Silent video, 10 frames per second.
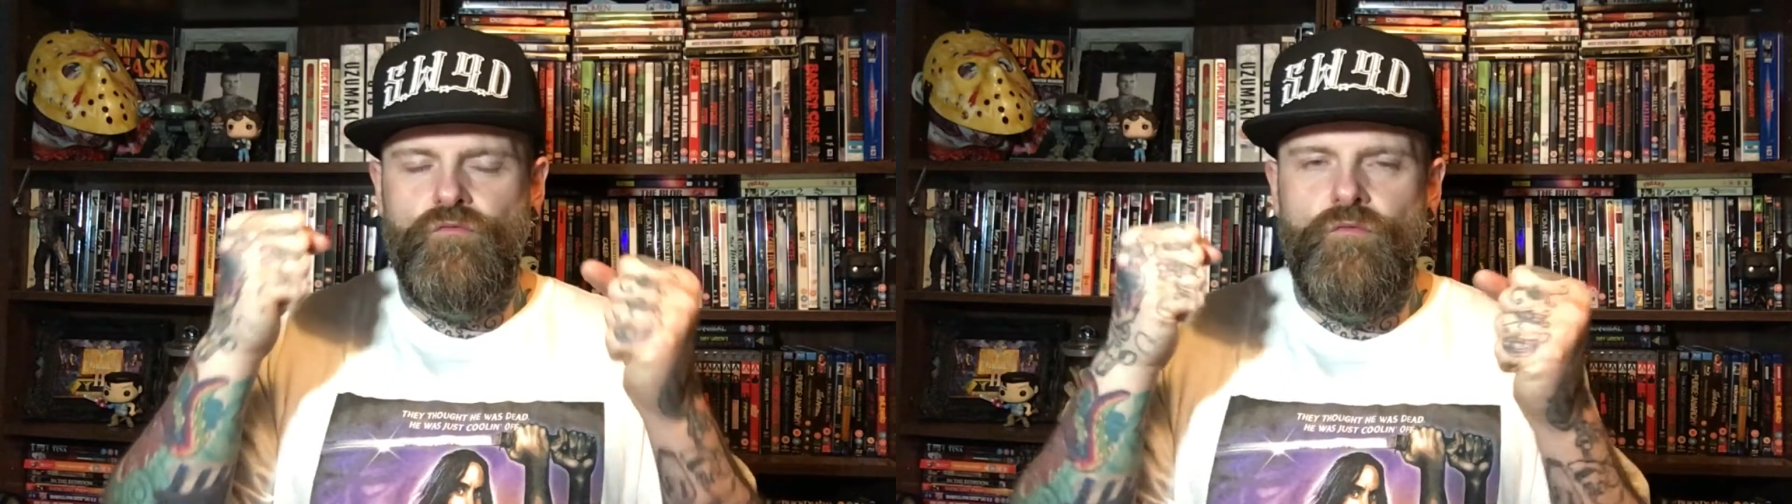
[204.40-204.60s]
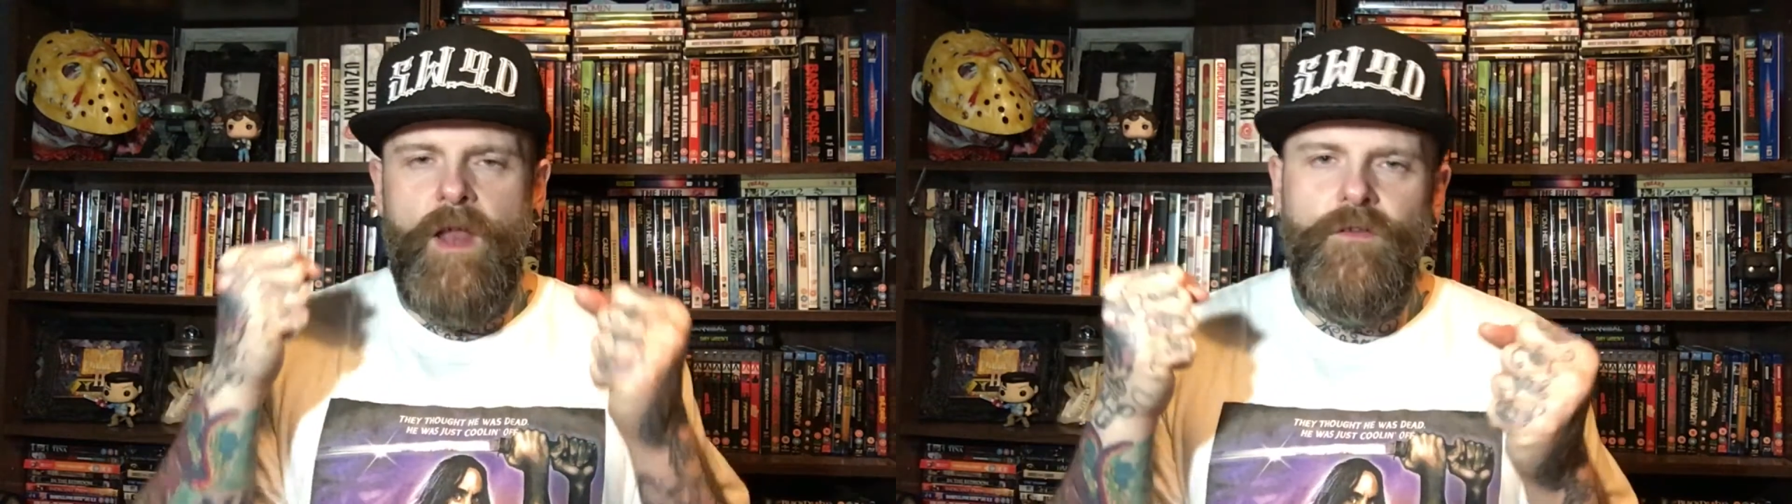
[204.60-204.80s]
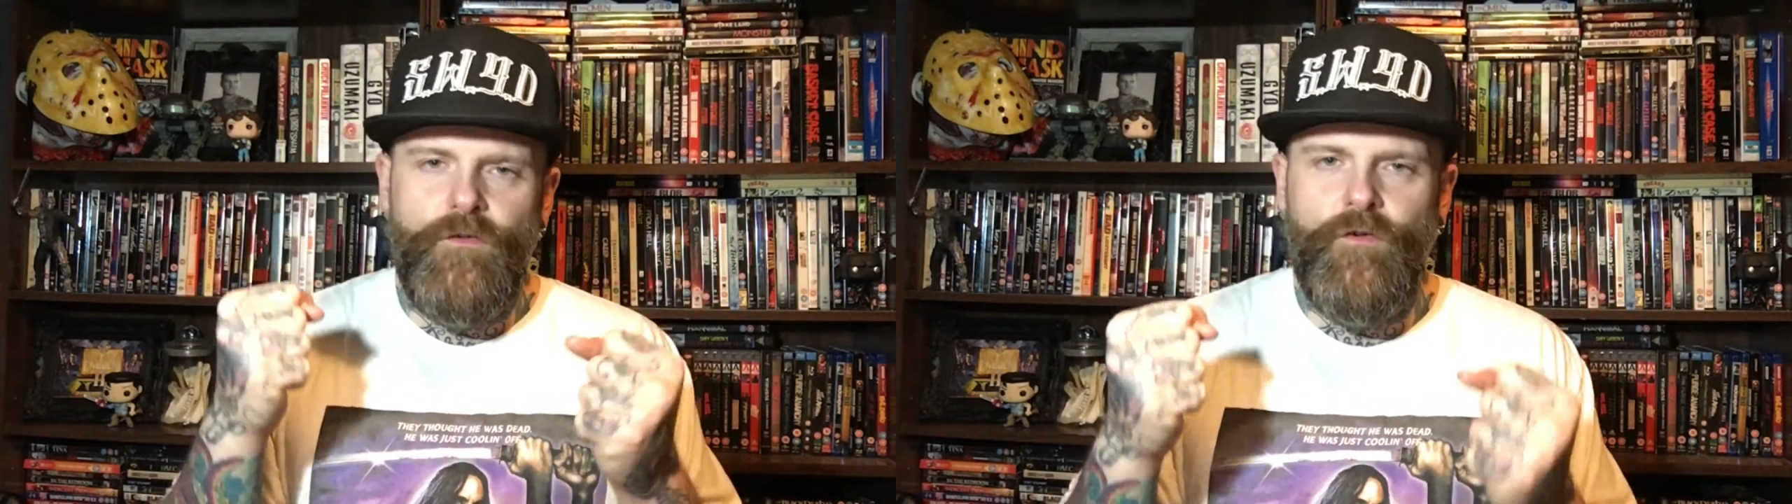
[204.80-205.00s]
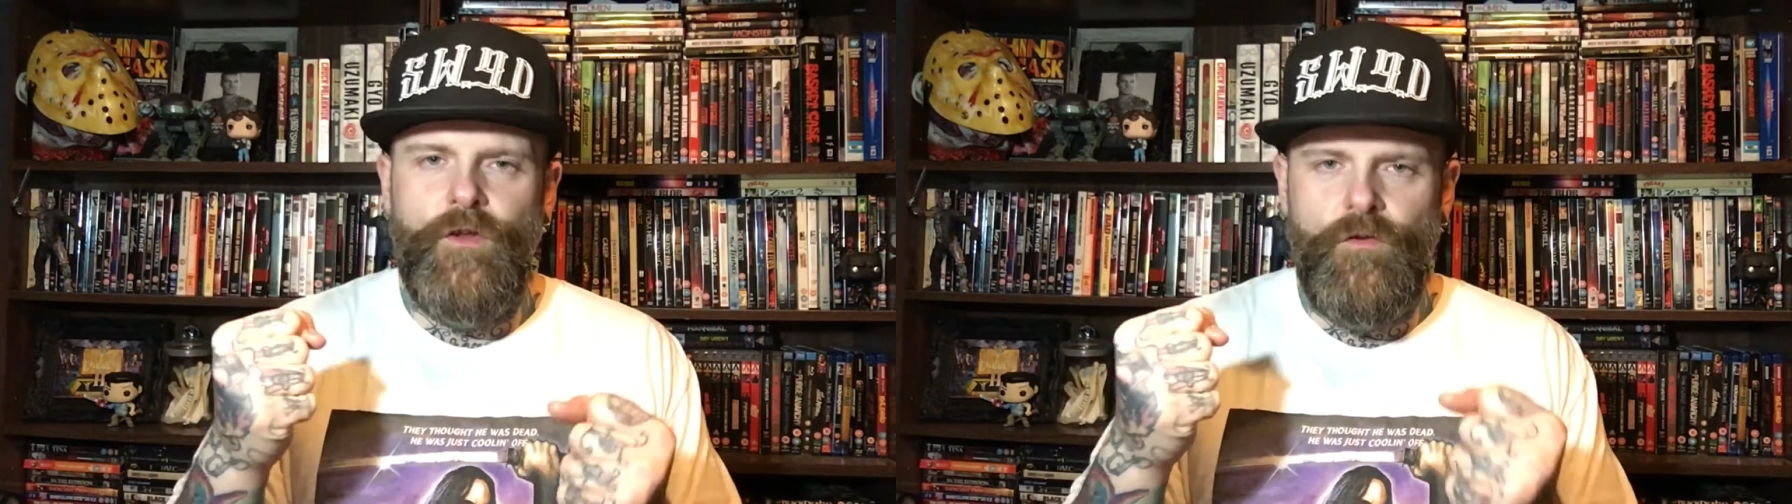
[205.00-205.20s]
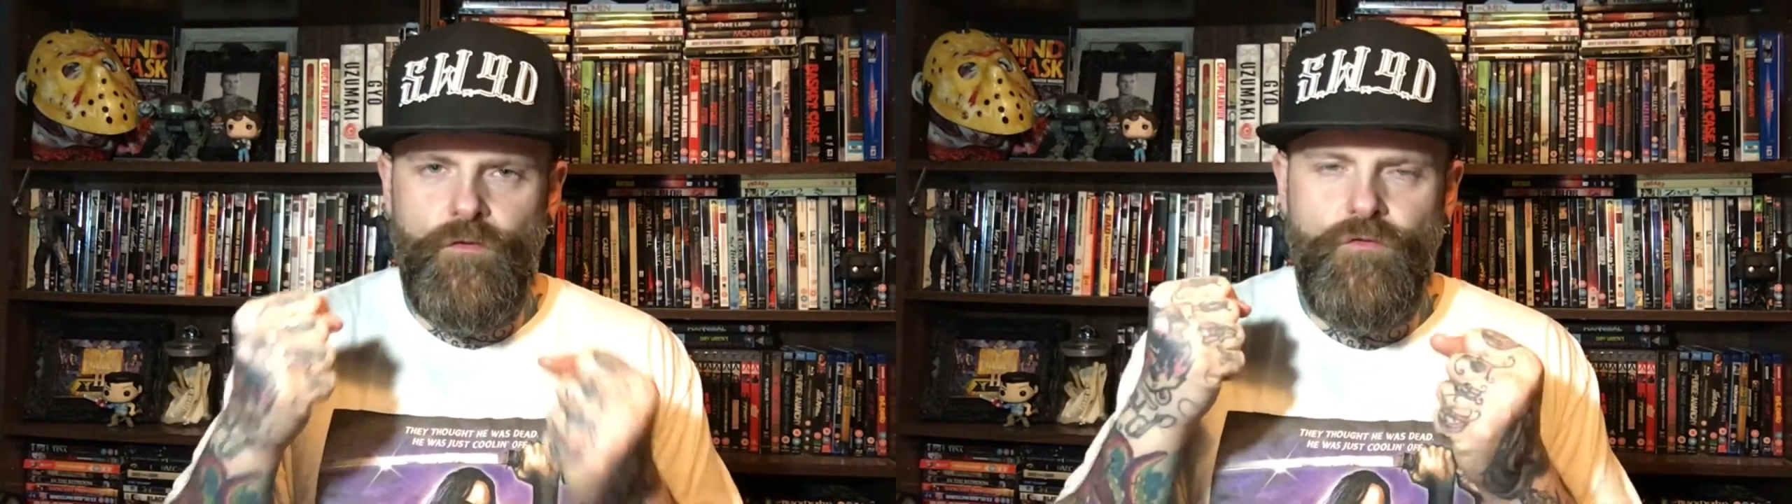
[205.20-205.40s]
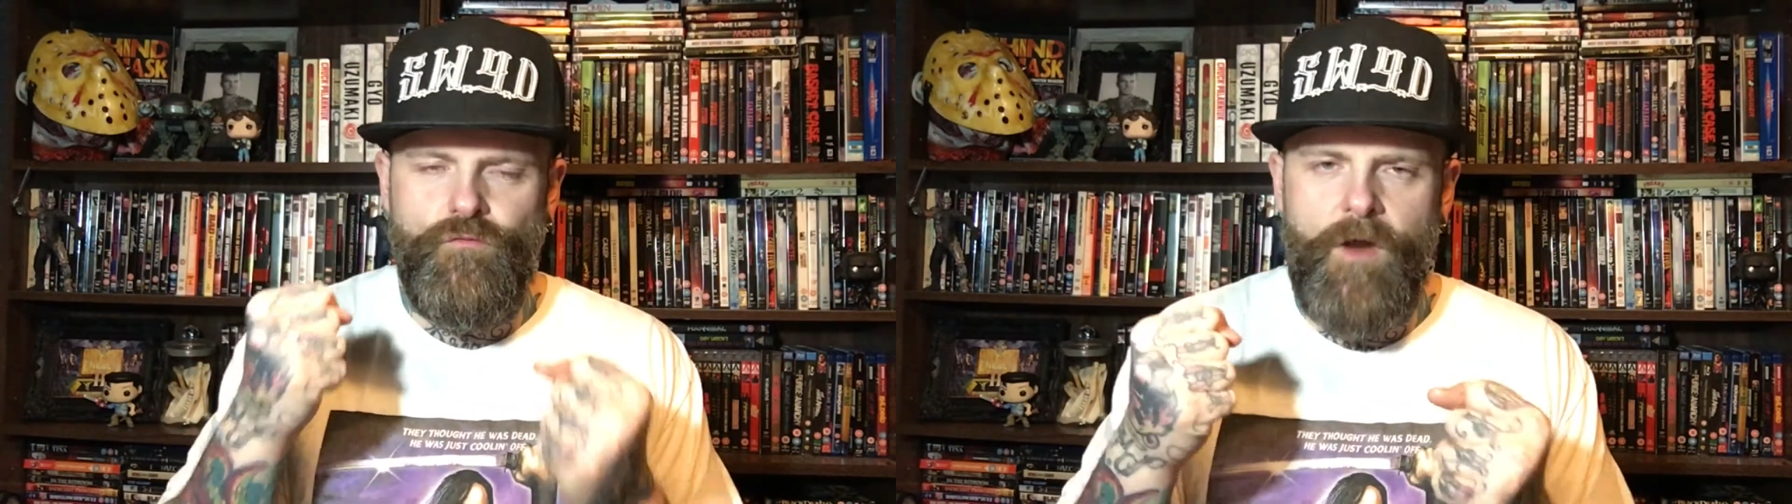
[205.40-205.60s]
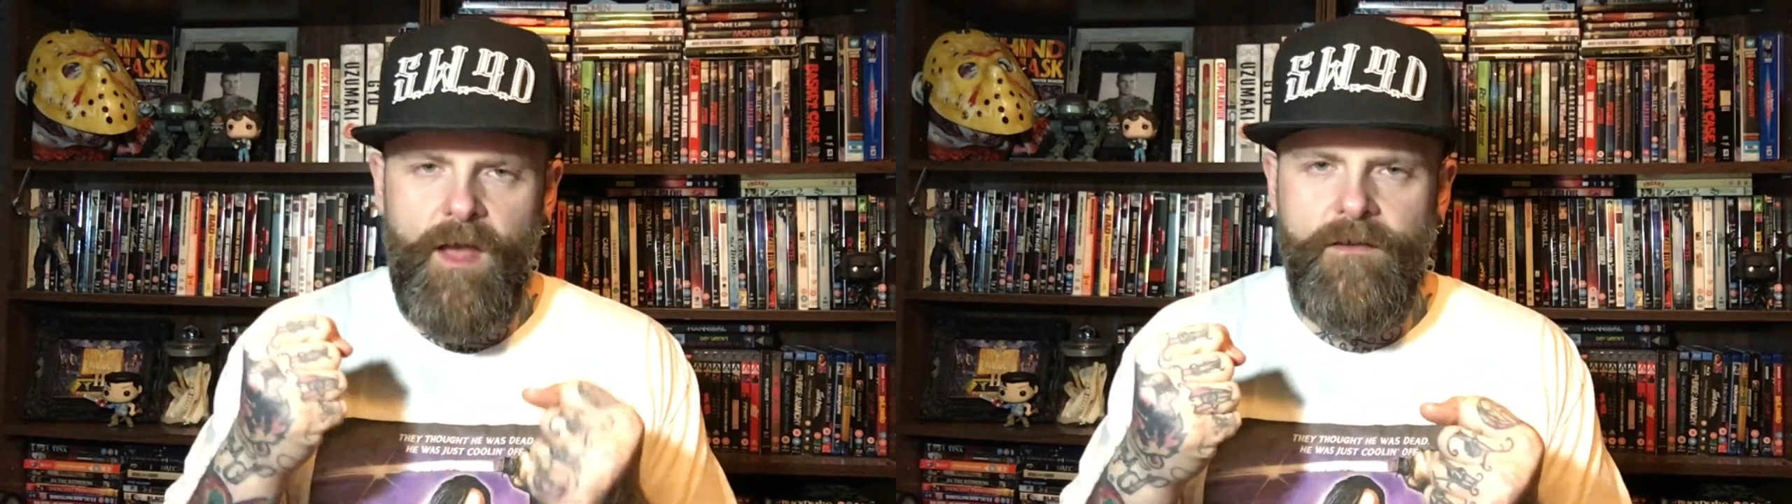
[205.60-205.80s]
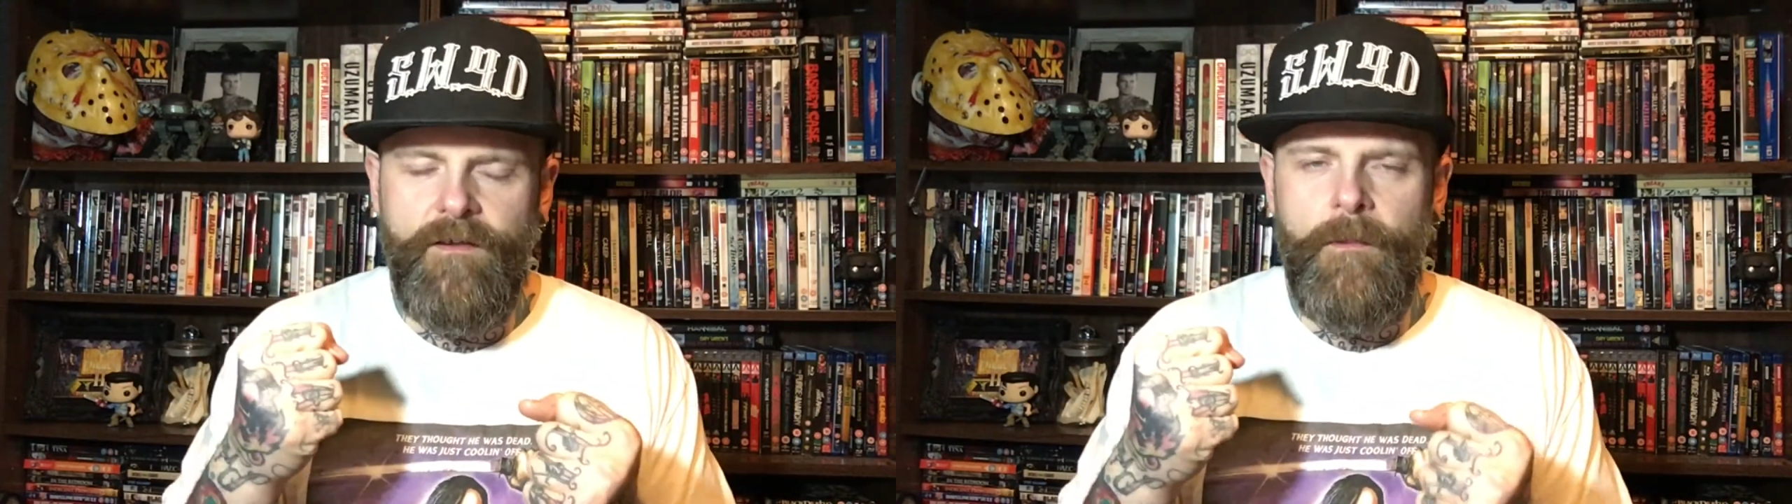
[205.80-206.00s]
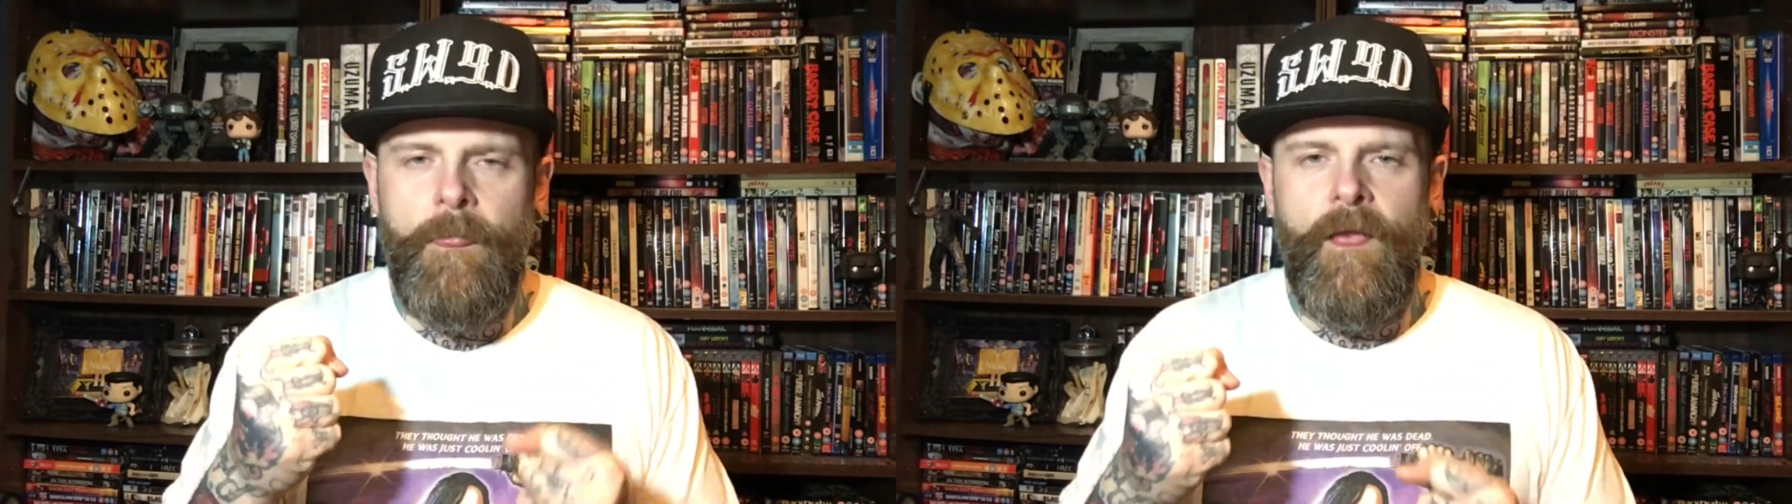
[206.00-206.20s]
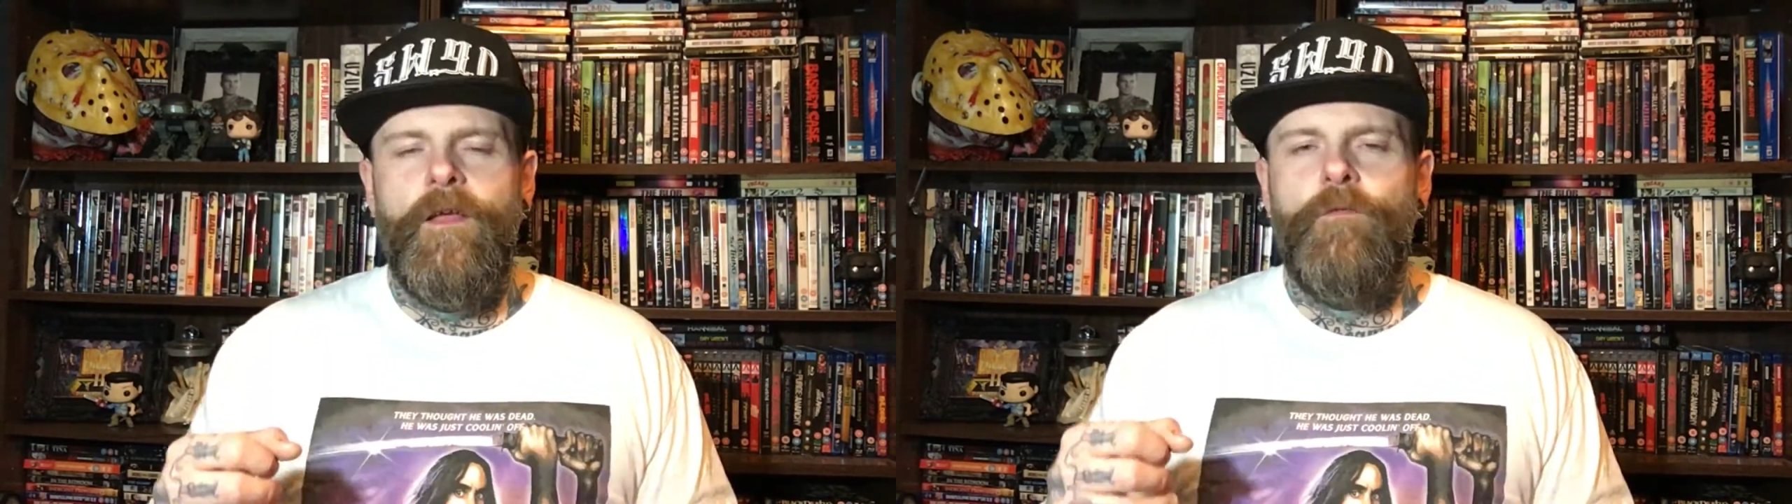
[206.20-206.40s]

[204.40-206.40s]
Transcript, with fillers: drenched in dread.